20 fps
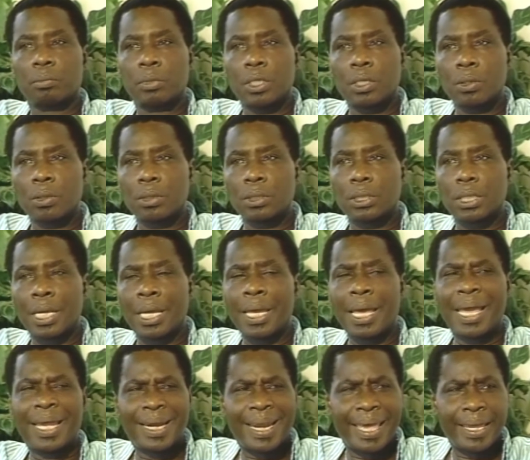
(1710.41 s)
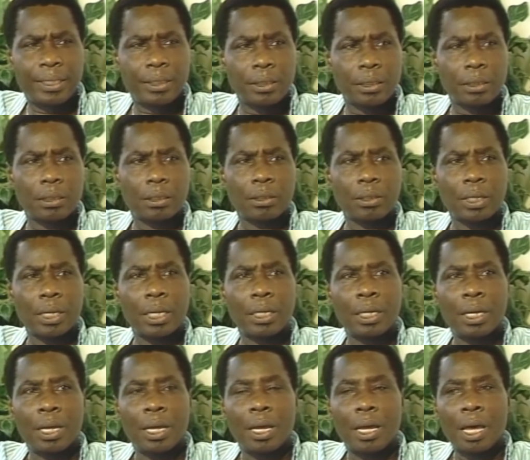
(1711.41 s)
Because I liked it, right?
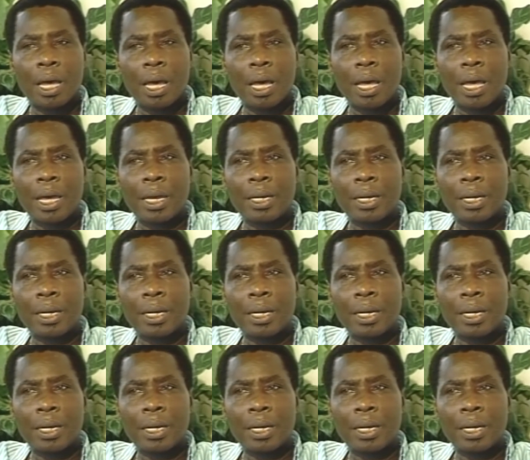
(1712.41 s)
I